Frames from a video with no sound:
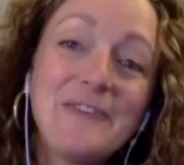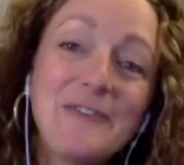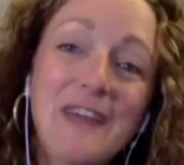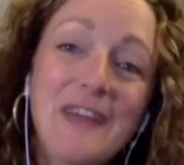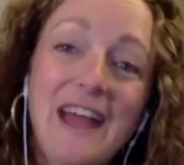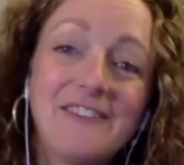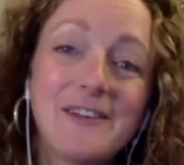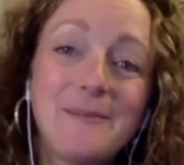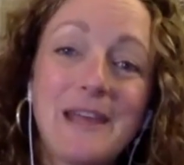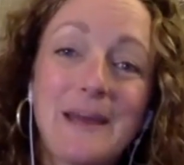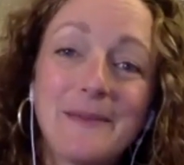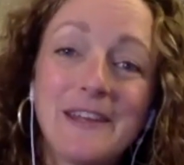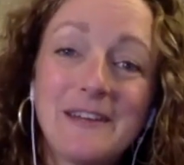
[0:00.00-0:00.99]
for having me,
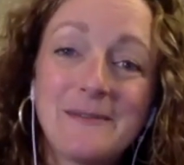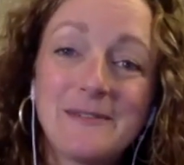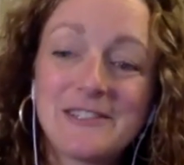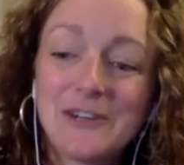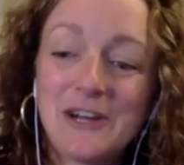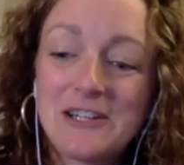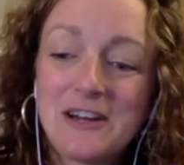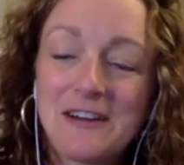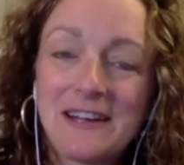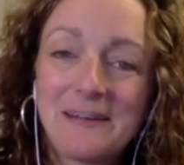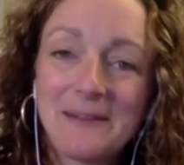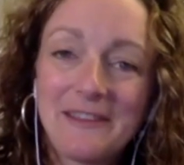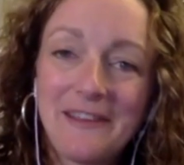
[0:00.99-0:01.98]
Emily. It was great
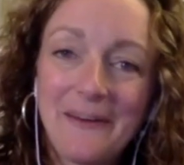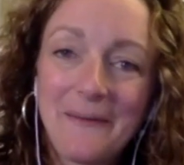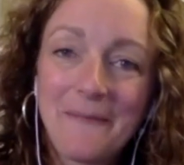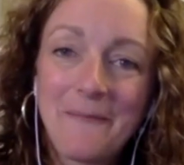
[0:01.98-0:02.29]
talking with you.